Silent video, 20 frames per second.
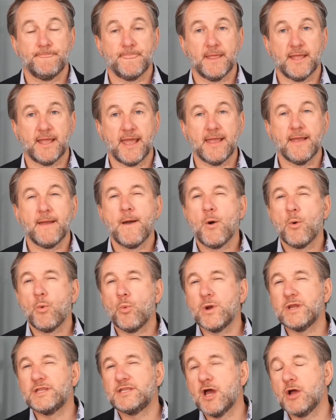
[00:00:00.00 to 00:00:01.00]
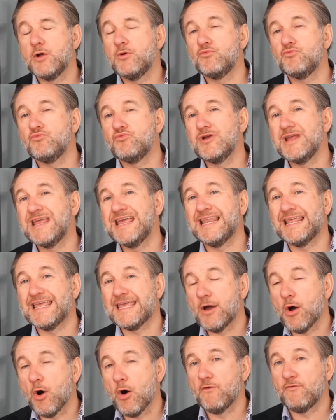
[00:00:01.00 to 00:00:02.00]
Okay. We don't
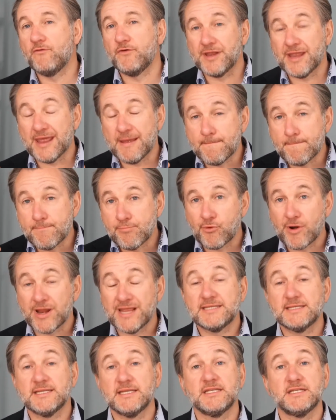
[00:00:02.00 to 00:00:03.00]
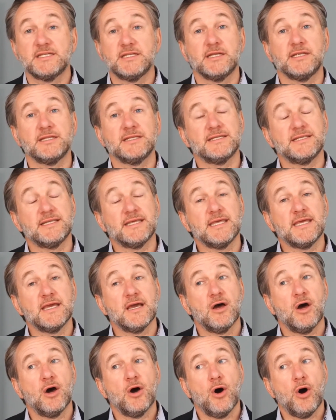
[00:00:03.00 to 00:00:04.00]
really often embrace uncertainty
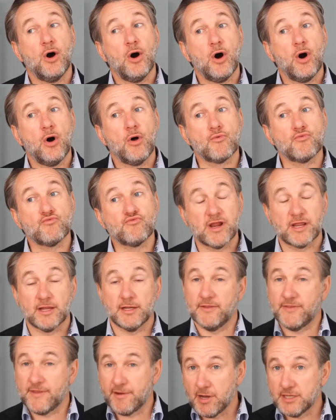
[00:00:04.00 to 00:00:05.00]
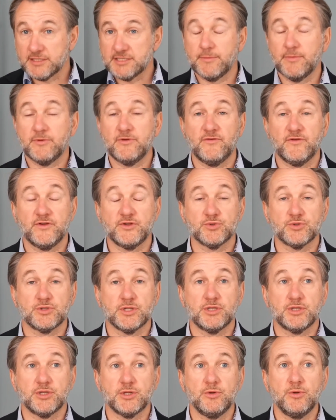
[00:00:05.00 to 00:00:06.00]
regularly. There are some individuals
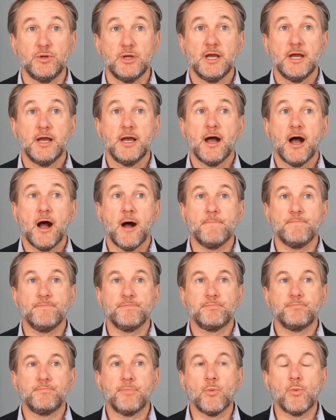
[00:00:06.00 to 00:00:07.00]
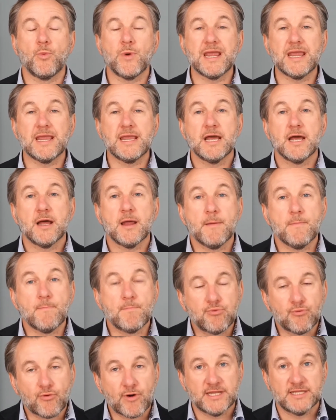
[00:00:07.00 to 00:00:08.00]
that do, but we
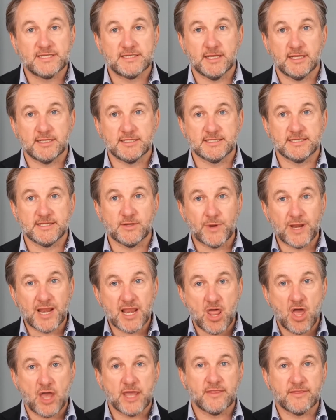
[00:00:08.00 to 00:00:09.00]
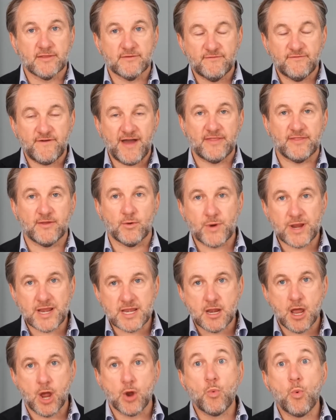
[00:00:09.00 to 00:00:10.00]
embrace certainty. We like the fact that we
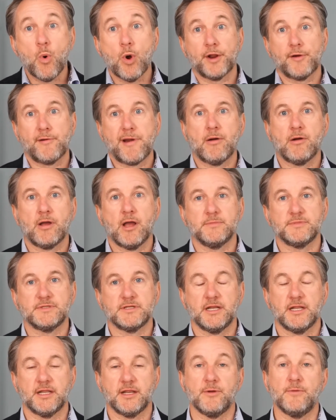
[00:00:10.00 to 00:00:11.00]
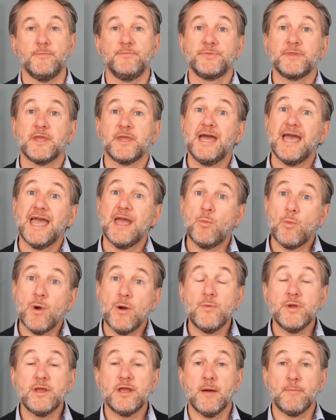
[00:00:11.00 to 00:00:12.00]
know what our outcome is going to go. And
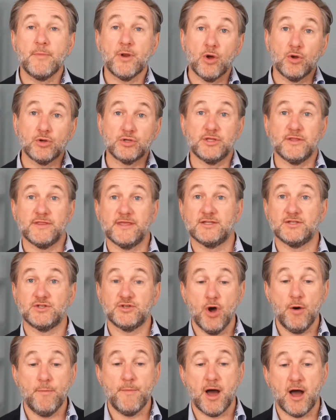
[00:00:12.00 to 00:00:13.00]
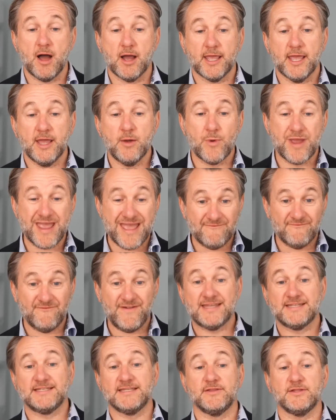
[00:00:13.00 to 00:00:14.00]
when we come along to the stock market, we
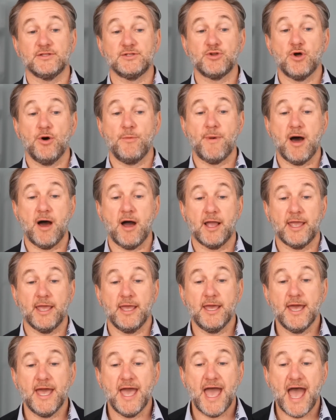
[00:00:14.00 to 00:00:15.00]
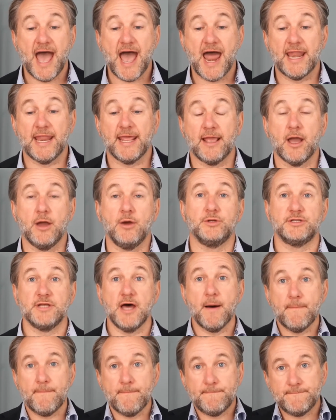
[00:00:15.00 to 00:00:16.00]
invest in the stock market and it goes
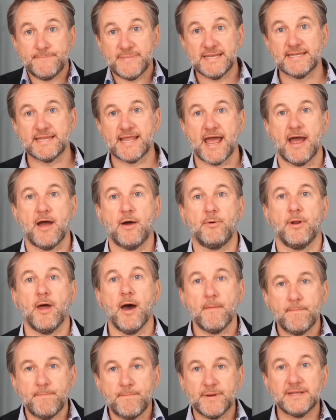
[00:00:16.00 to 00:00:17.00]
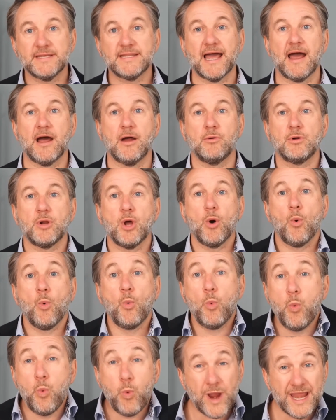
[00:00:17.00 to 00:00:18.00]
up and down, up and down.
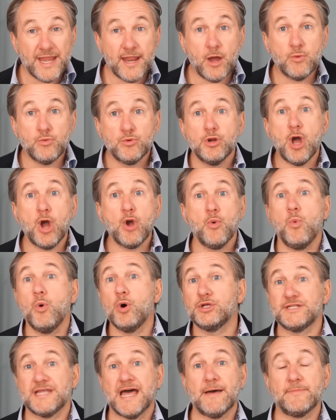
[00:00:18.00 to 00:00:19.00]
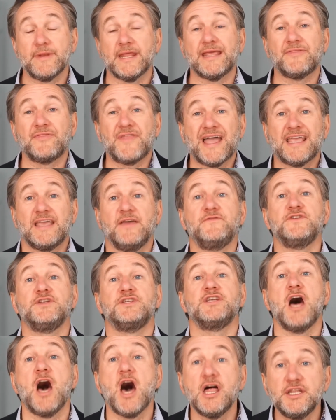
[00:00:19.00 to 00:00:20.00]
We don't know what's happening. That gives
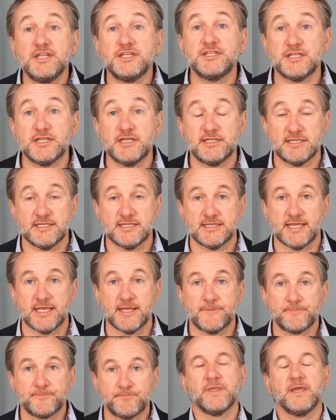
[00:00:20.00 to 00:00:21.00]
us uncertainty.